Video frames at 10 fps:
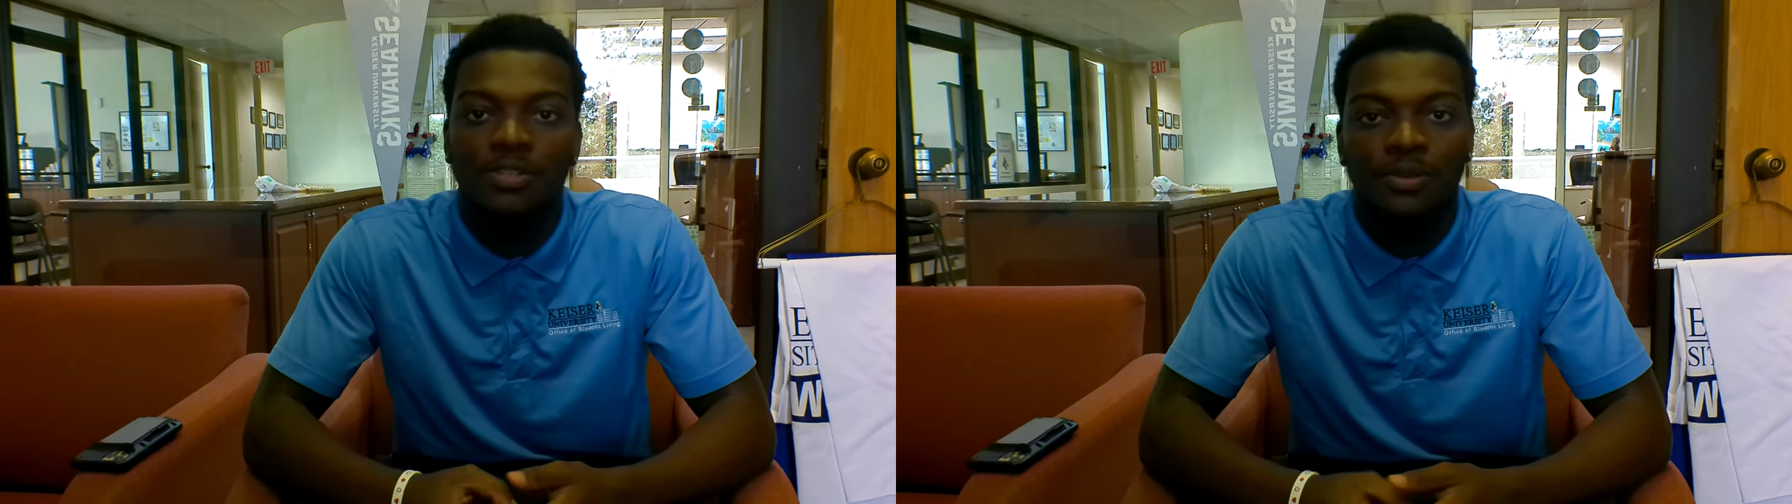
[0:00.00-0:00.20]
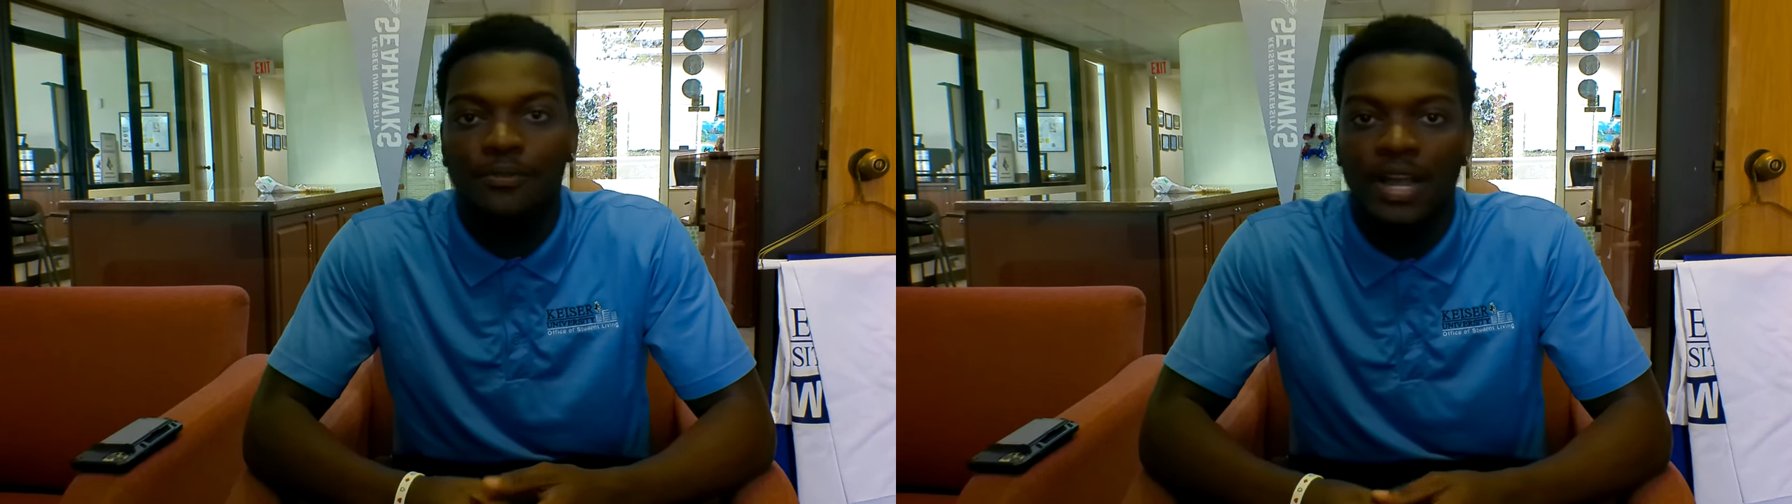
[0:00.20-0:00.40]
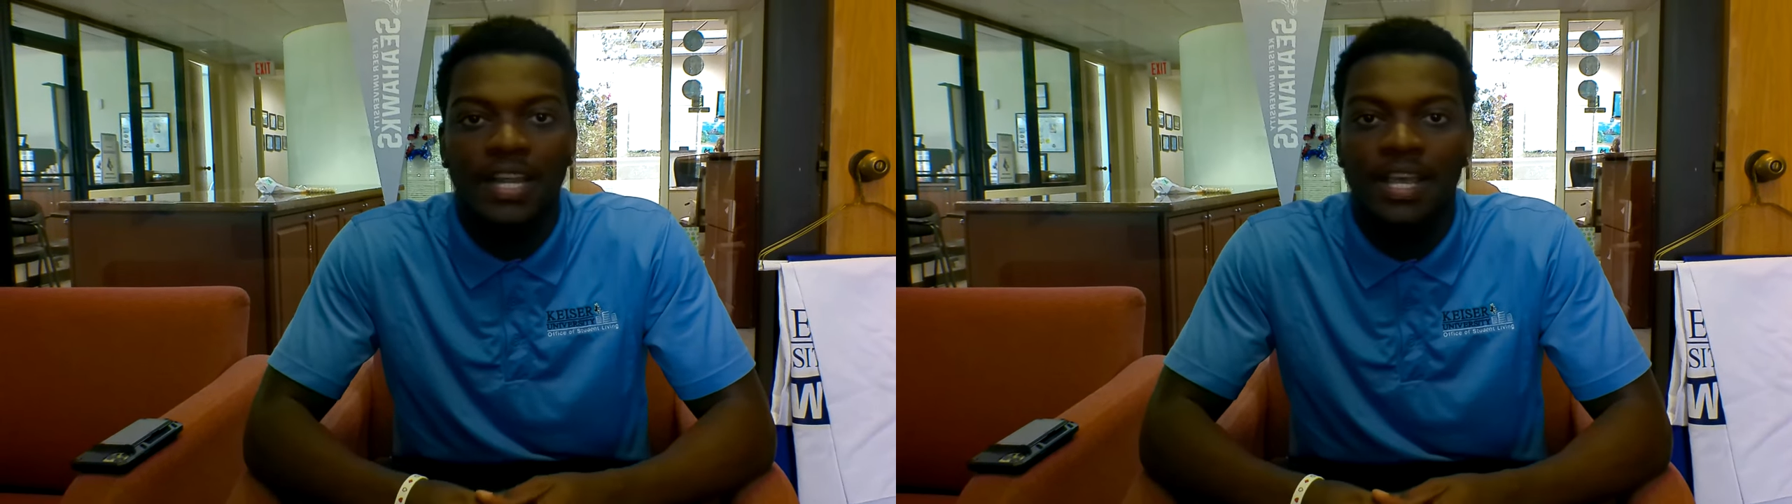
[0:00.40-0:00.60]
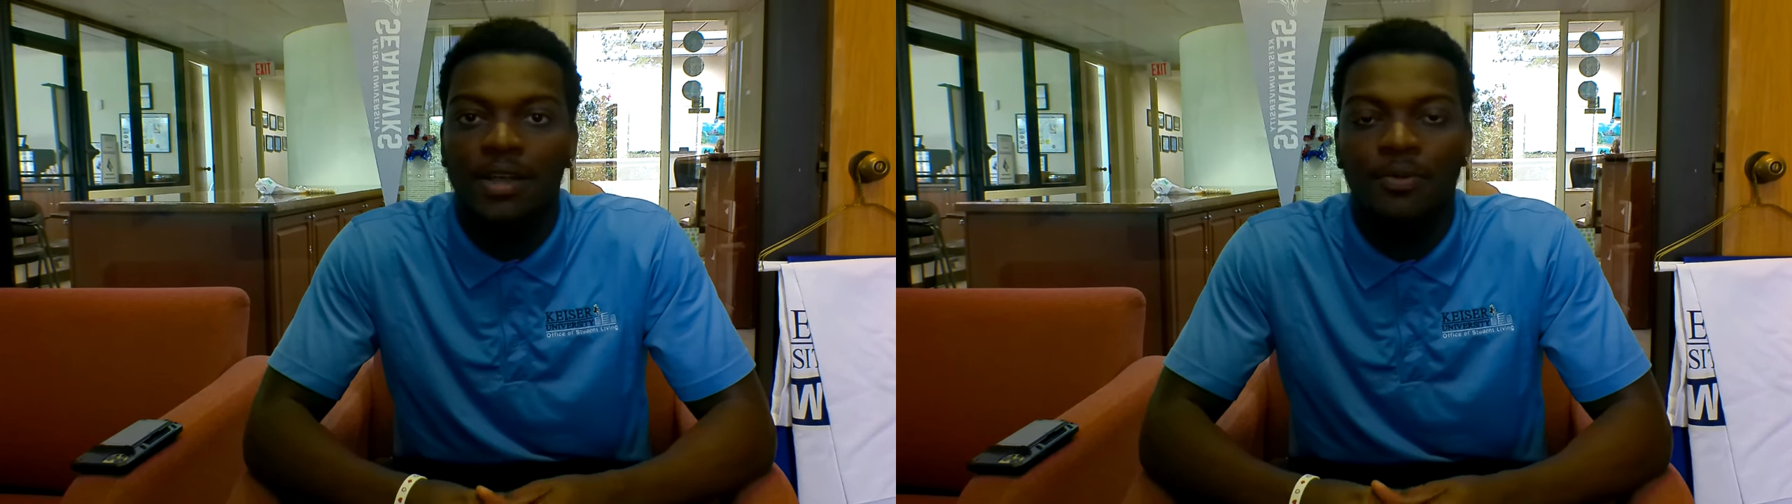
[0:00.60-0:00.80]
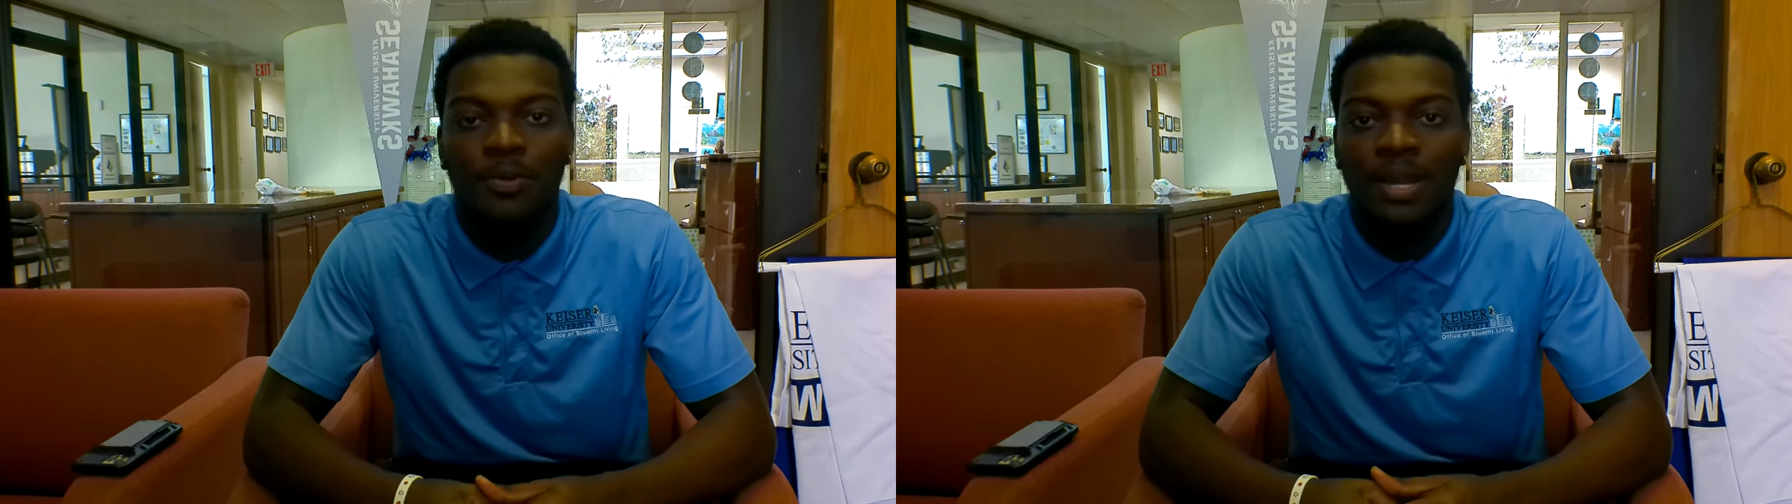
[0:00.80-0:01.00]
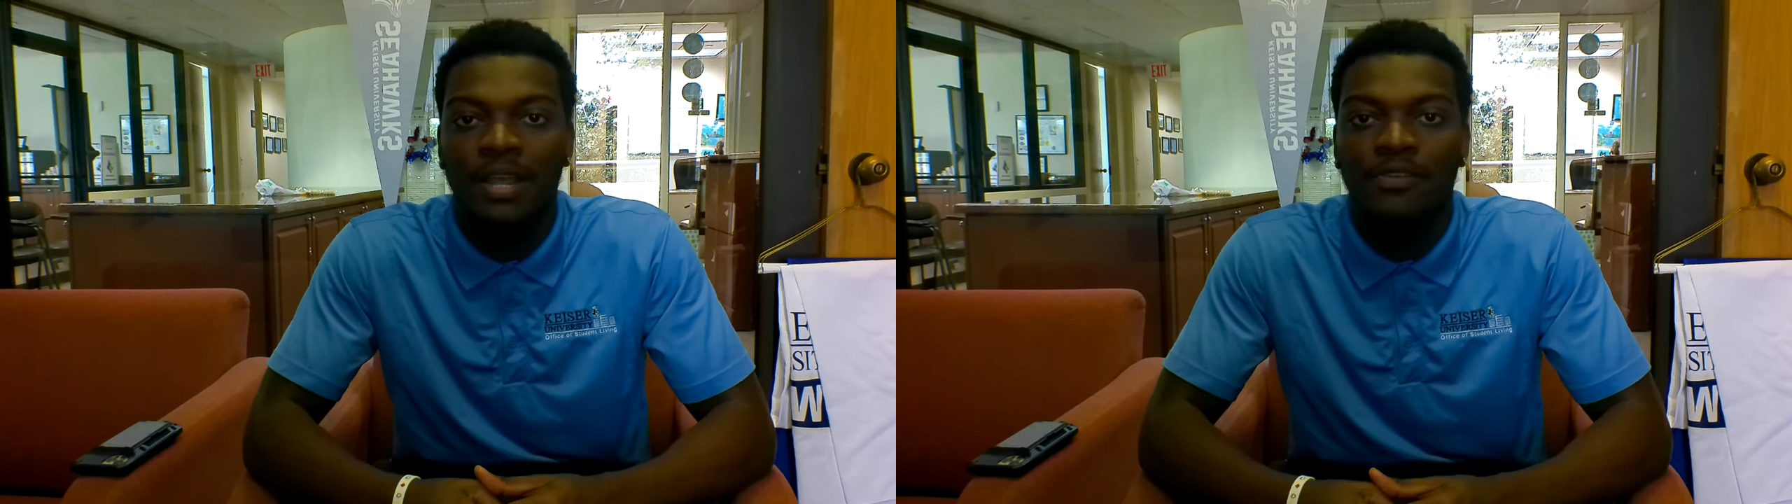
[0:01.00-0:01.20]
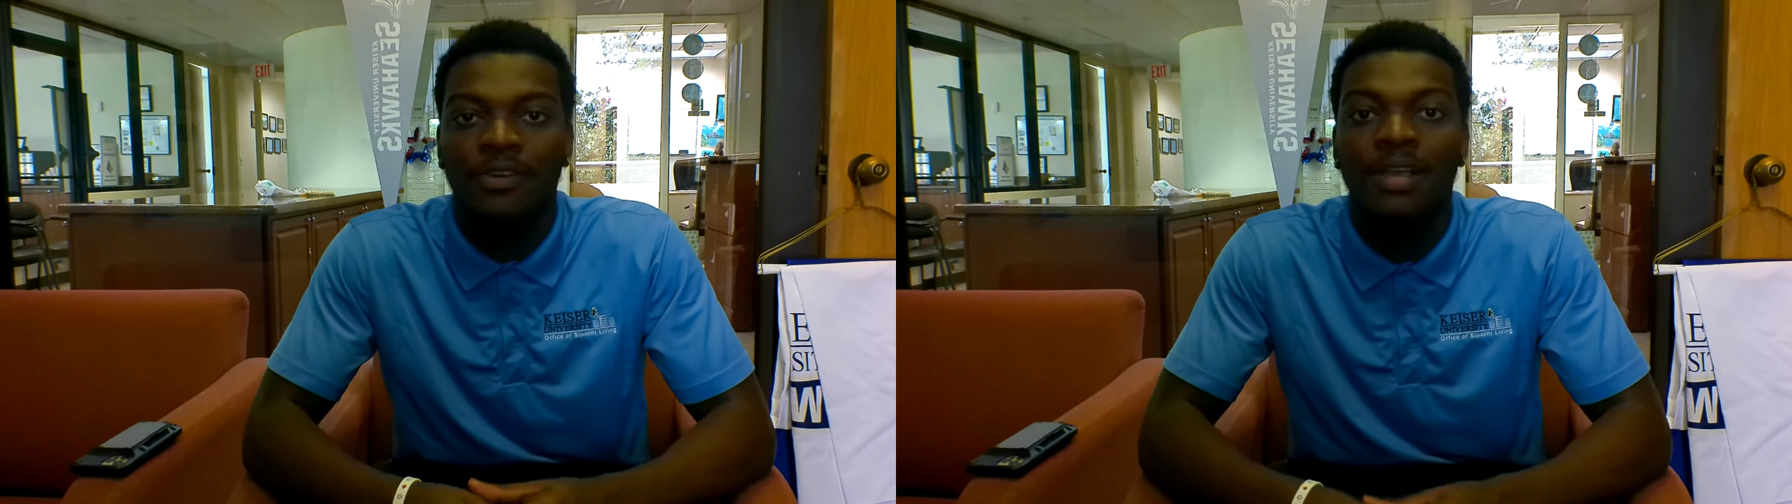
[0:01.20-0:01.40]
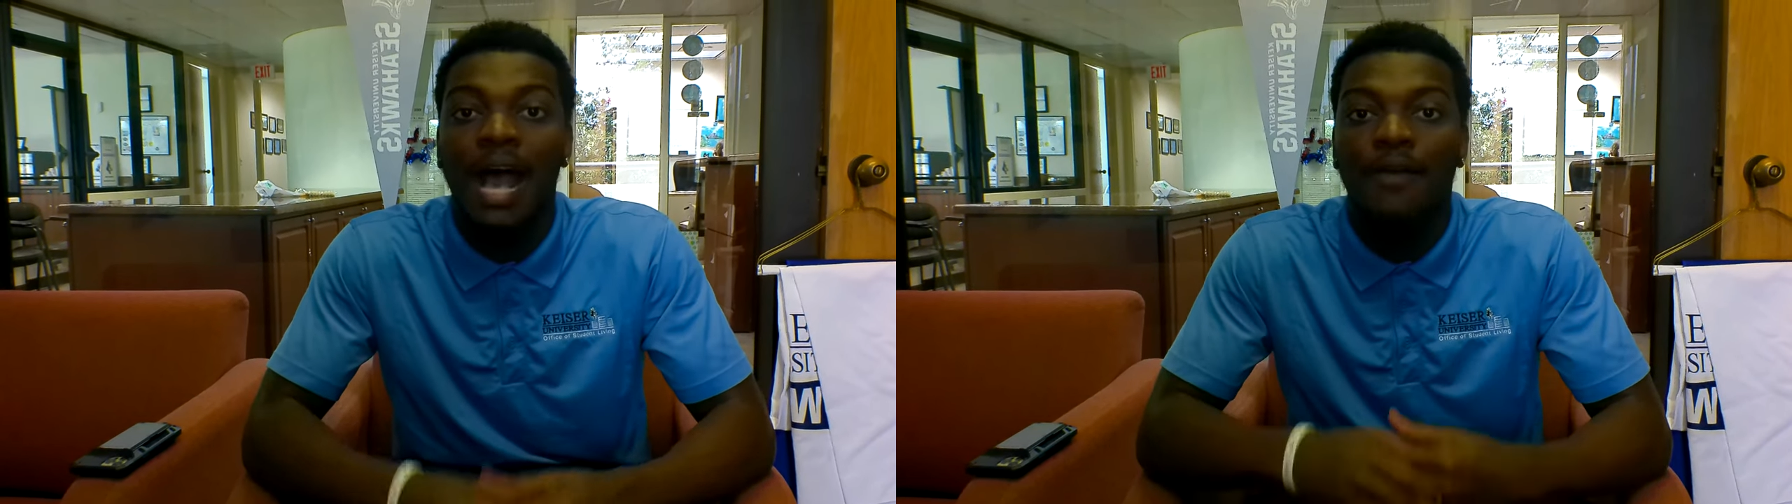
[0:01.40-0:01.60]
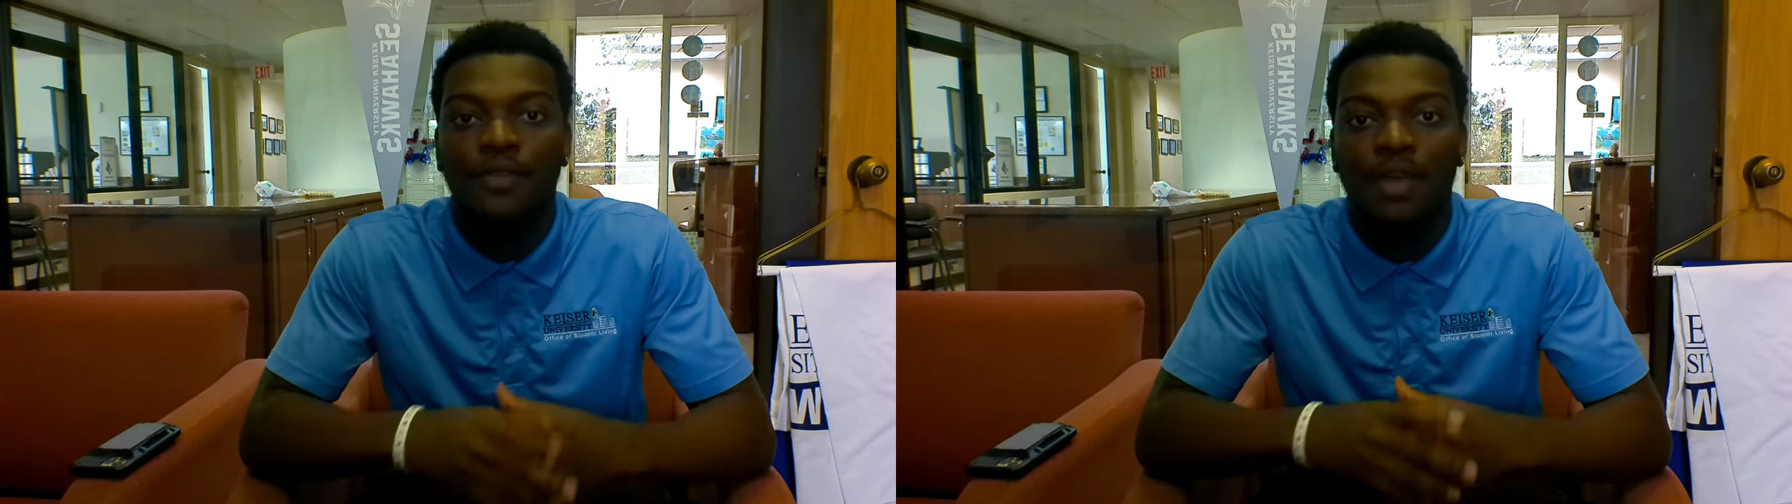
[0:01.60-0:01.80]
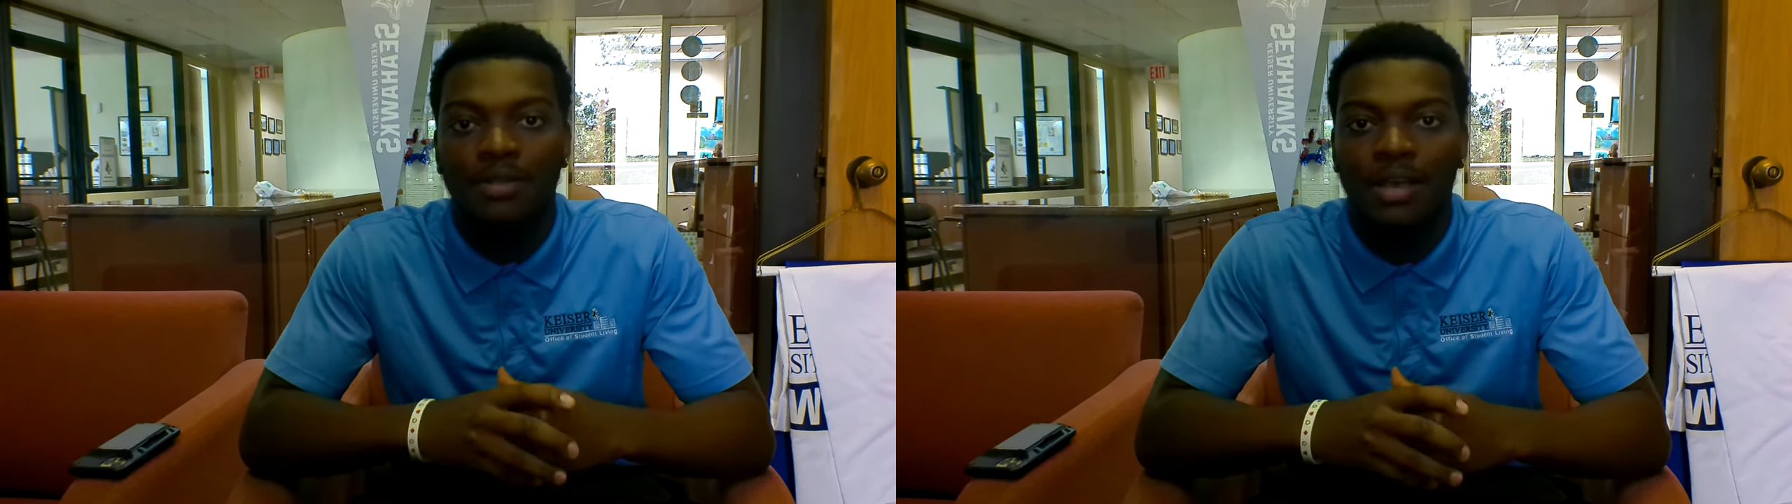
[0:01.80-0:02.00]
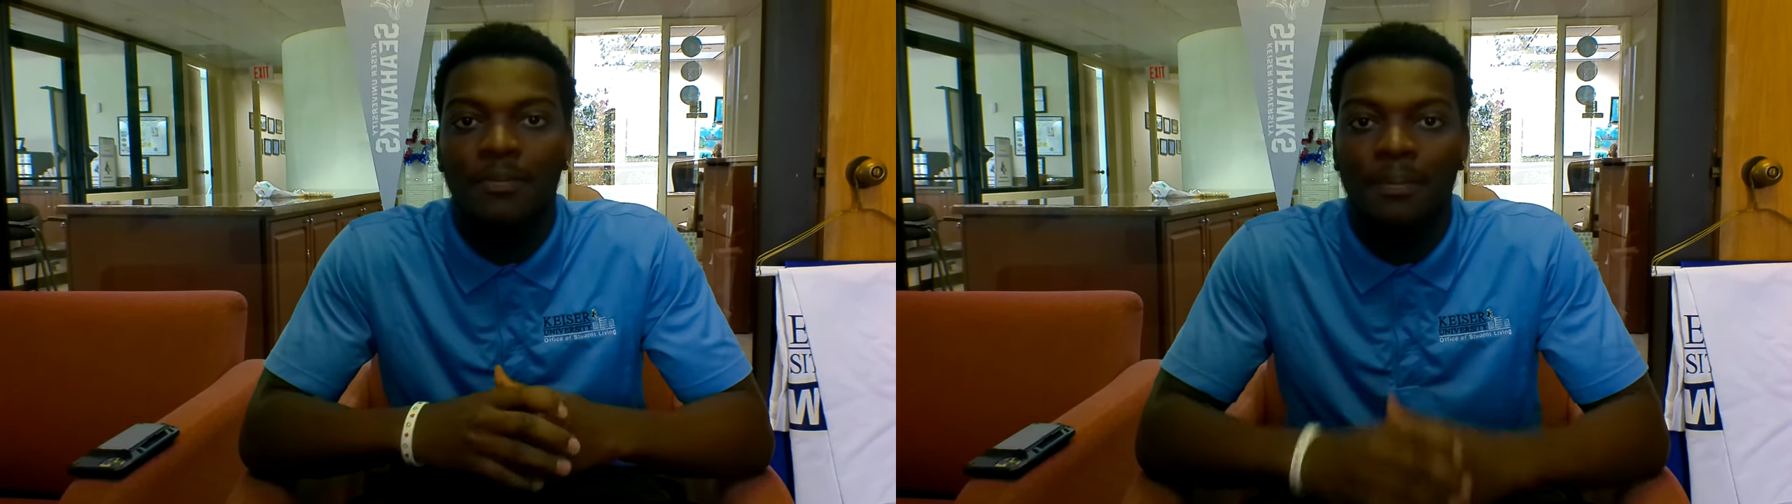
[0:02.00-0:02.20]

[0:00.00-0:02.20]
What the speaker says: You can find that out whenever. I found out